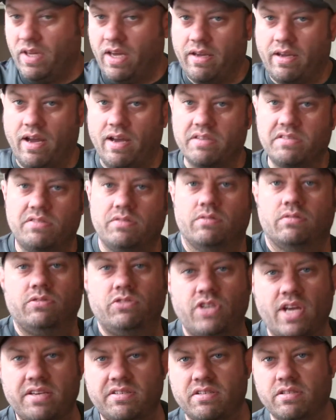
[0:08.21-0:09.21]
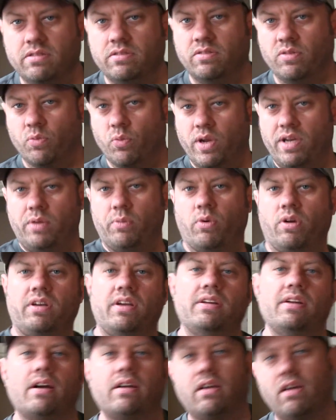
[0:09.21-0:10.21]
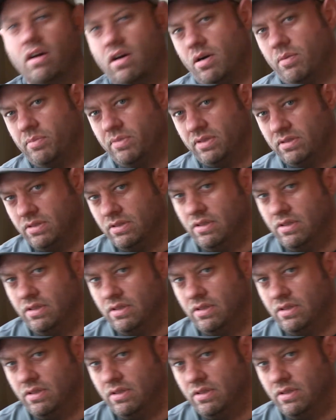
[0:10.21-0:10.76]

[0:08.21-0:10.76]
Hey guys, Jason, readingrookie.com.